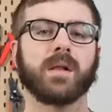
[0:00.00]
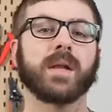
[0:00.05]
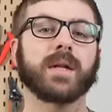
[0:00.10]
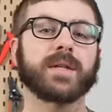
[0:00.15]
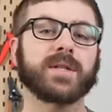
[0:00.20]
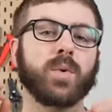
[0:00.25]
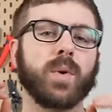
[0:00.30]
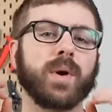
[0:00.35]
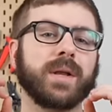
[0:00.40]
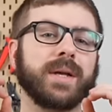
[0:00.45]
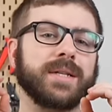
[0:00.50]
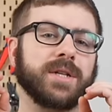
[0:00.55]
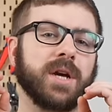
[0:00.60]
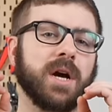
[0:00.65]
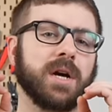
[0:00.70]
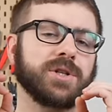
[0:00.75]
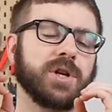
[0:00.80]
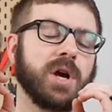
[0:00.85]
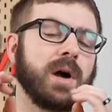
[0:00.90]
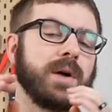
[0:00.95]
Let's quickly
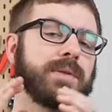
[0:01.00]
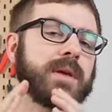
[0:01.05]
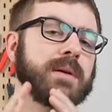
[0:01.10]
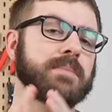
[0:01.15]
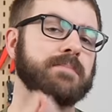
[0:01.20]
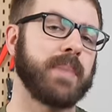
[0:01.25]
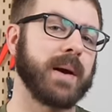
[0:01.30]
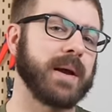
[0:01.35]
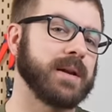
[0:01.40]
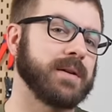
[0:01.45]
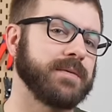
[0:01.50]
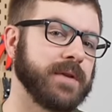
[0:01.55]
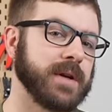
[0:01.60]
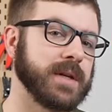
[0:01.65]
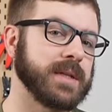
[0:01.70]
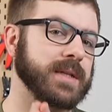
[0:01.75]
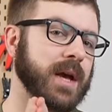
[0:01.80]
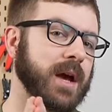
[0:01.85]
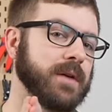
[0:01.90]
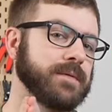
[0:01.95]
touch on the
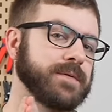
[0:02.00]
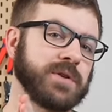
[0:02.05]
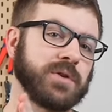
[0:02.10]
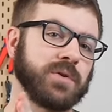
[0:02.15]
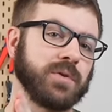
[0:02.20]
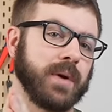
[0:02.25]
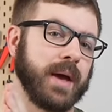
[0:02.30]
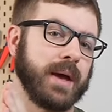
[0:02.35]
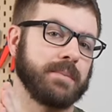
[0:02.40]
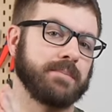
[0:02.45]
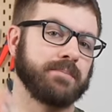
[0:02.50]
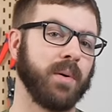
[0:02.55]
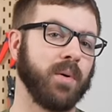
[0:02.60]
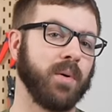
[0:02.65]
benefits of toolhead